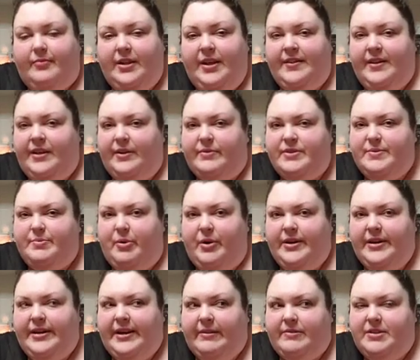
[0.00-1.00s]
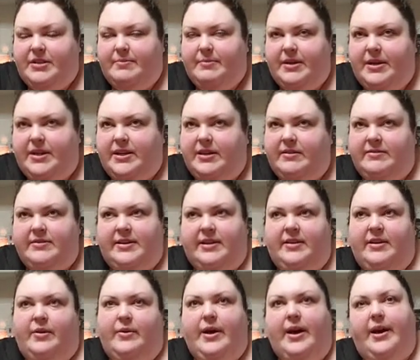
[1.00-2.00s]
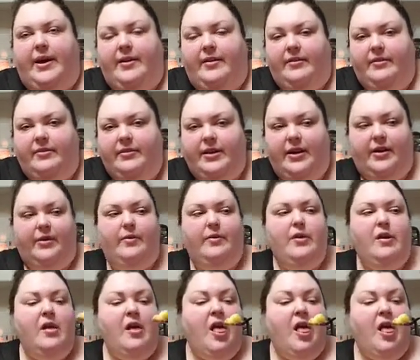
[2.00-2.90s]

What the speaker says: And then it was pointed out to me and I was like, okay, you know.